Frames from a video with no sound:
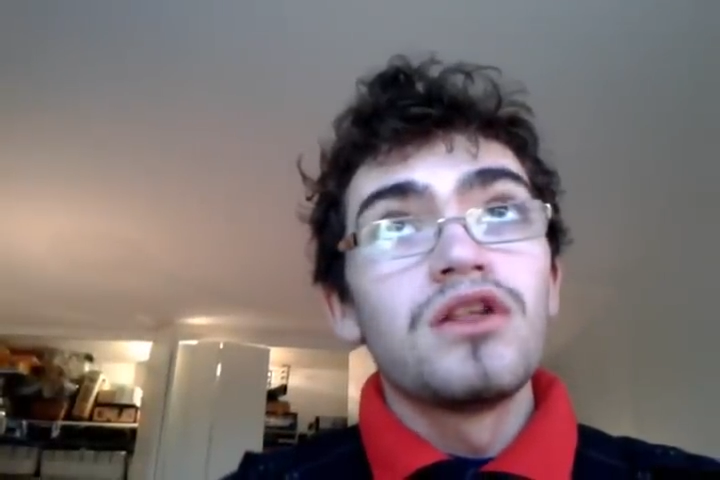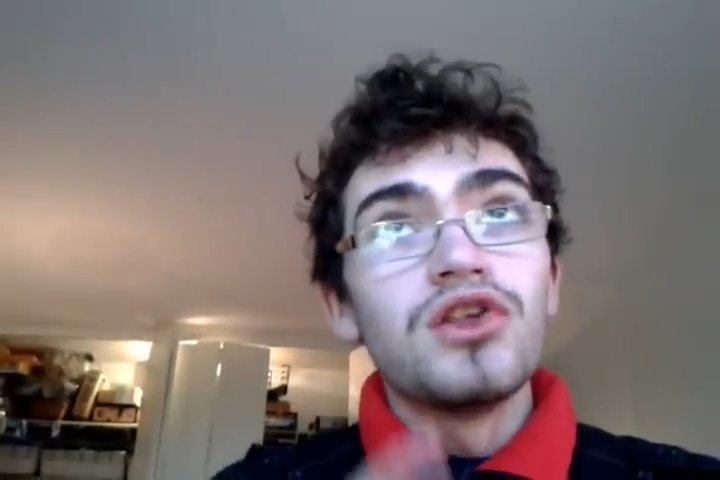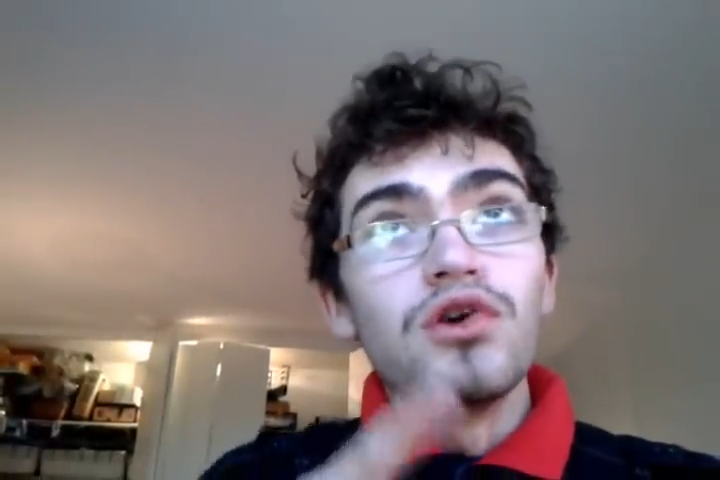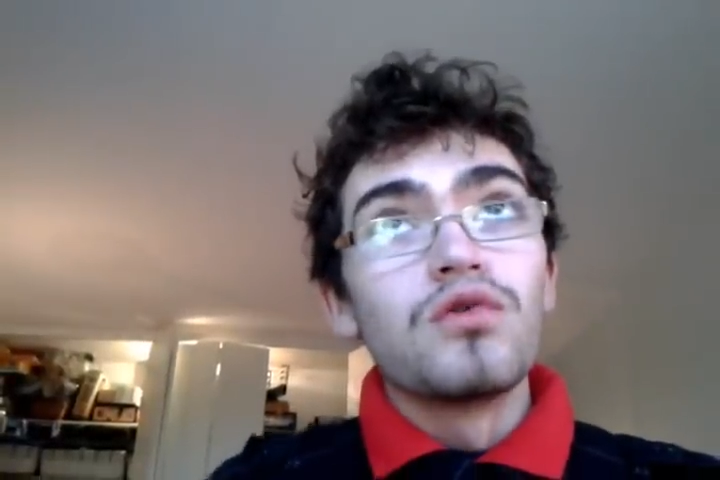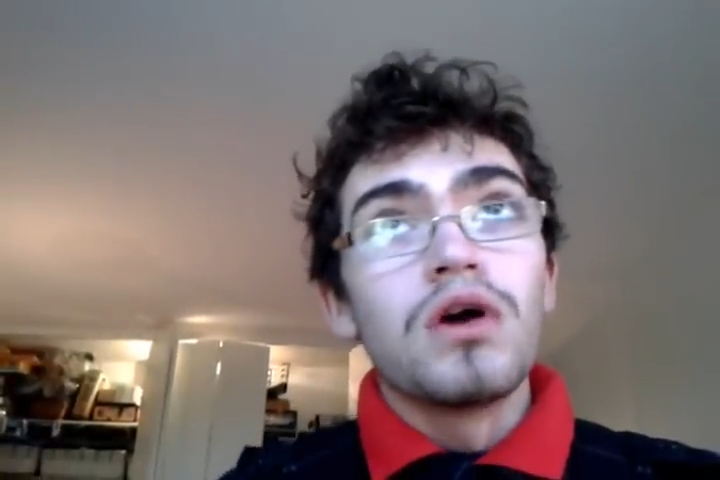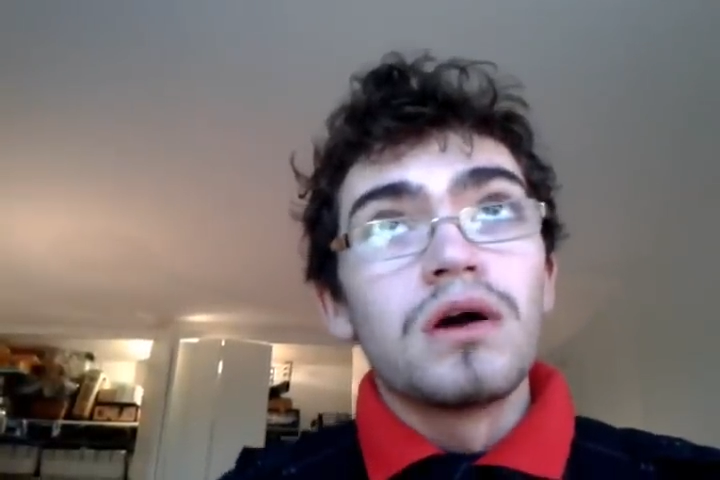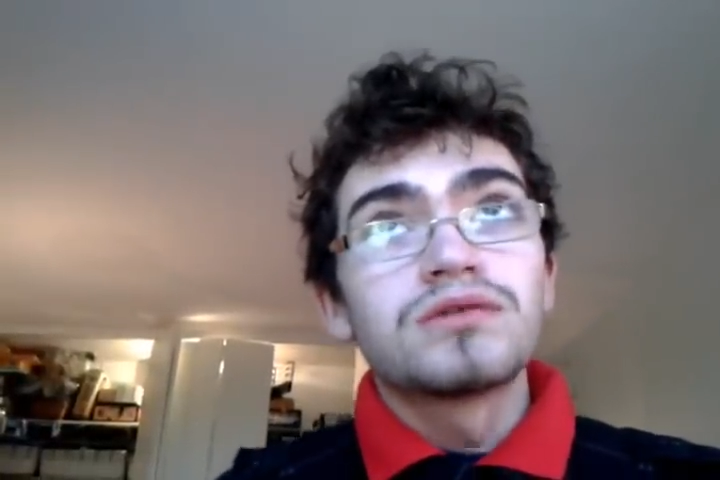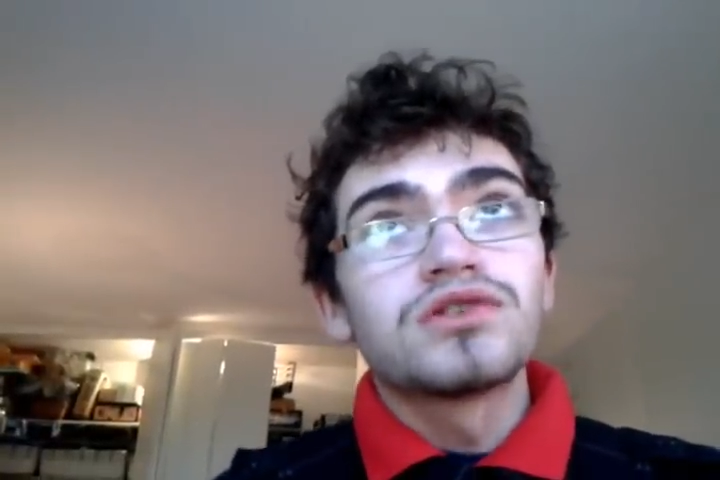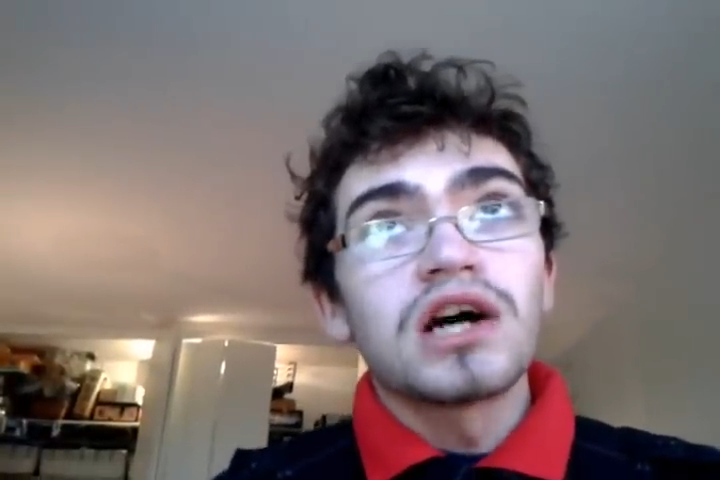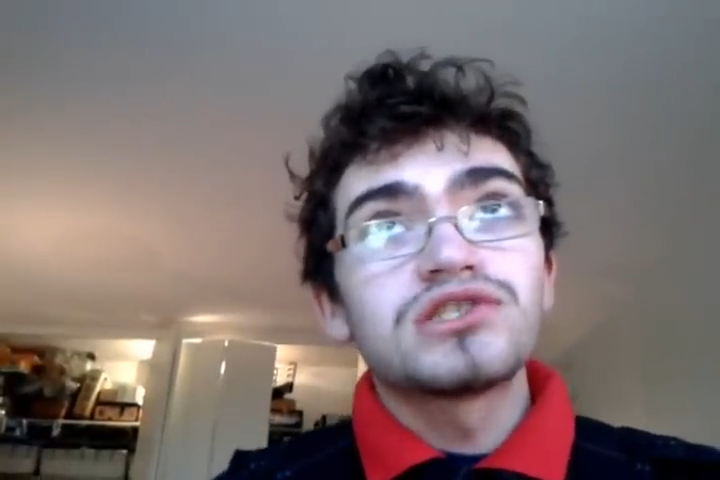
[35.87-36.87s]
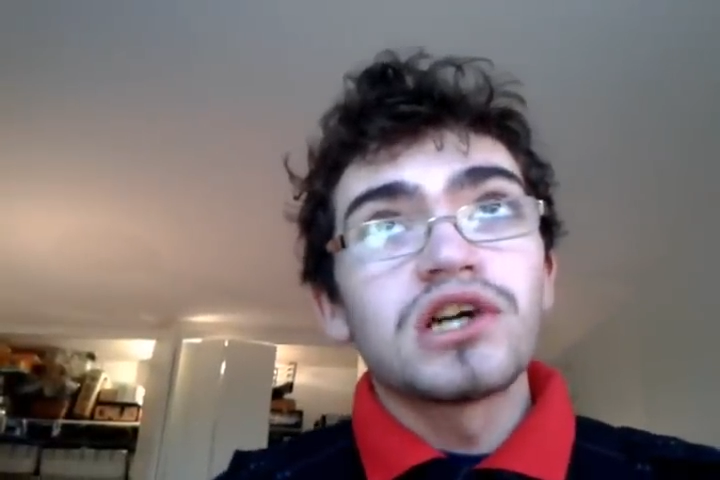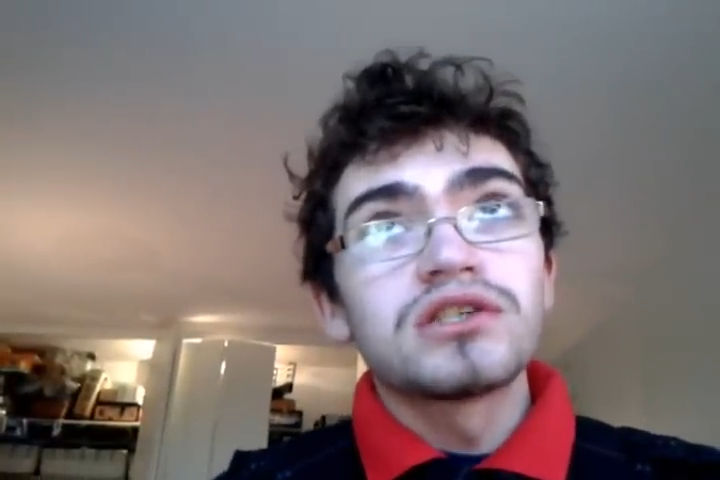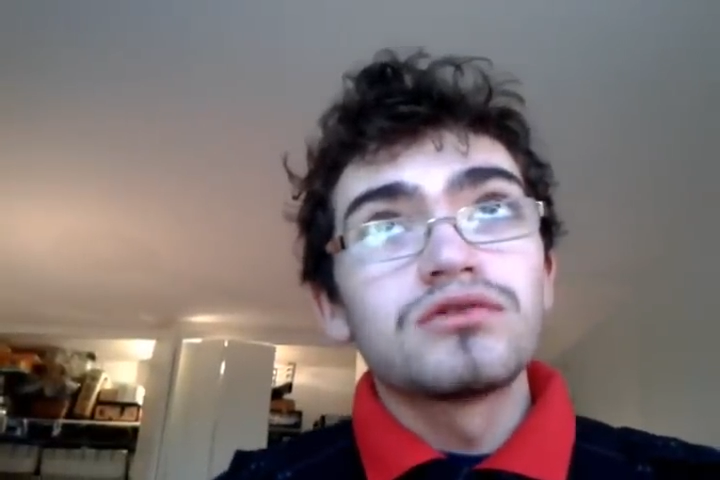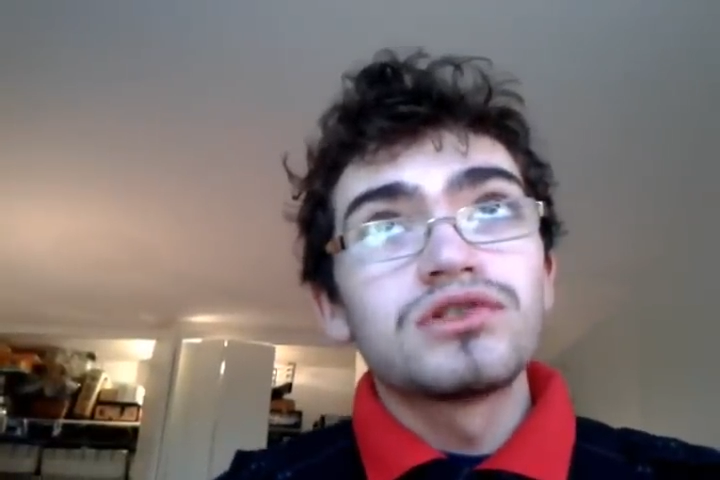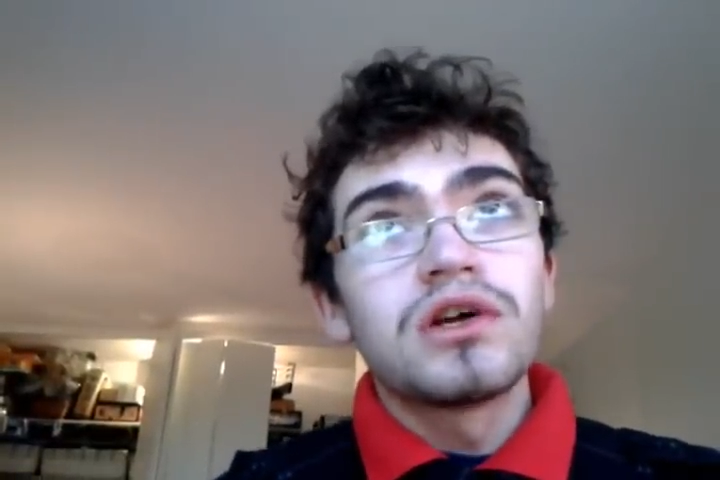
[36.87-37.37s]
You, Josh
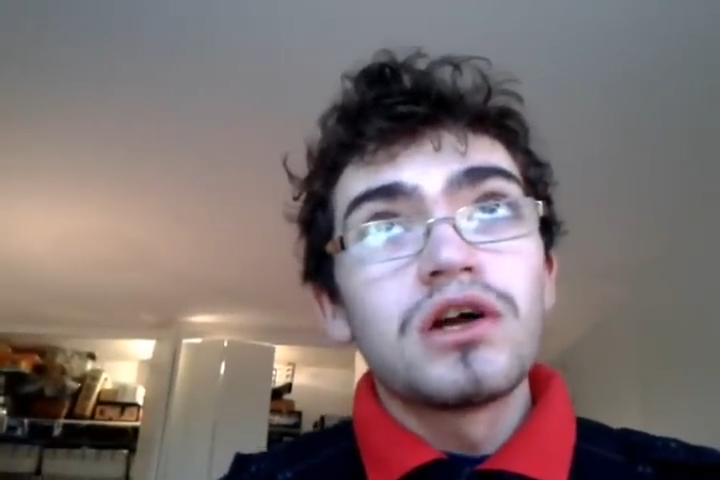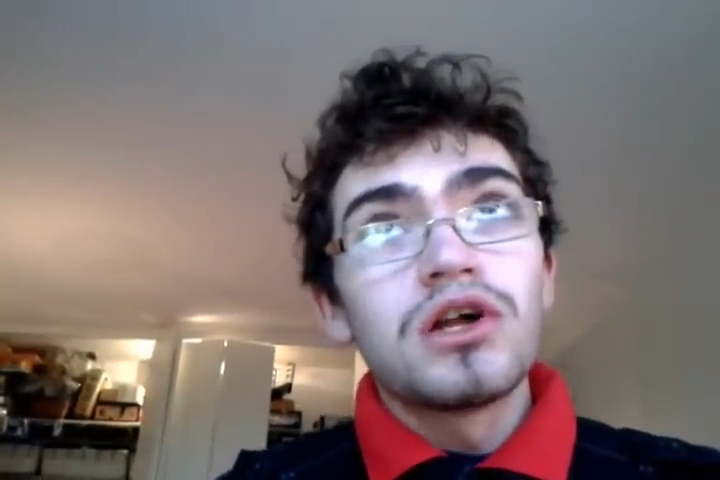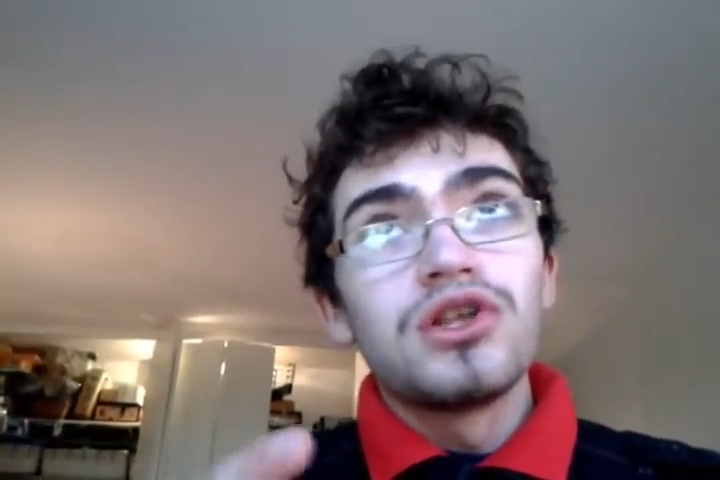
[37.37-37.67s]
Saunders.